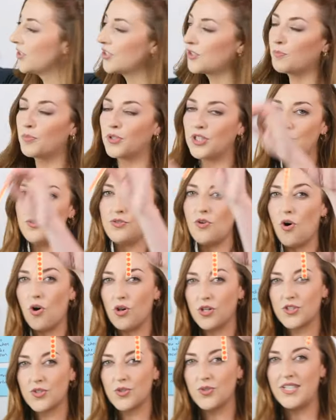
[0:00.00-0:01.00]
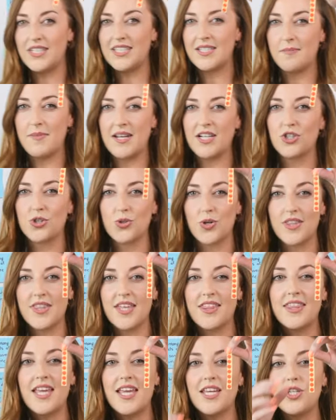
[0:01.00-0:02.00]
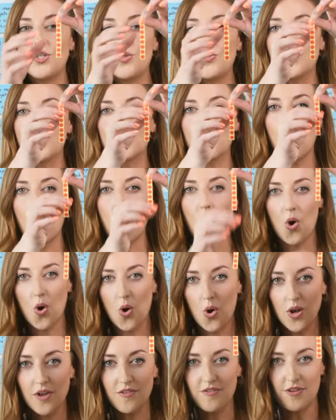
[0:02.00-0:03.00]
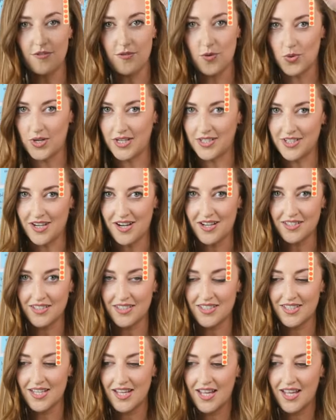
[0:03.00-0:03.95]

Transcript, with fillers: but you also need to make sure that they use all of the voting dots.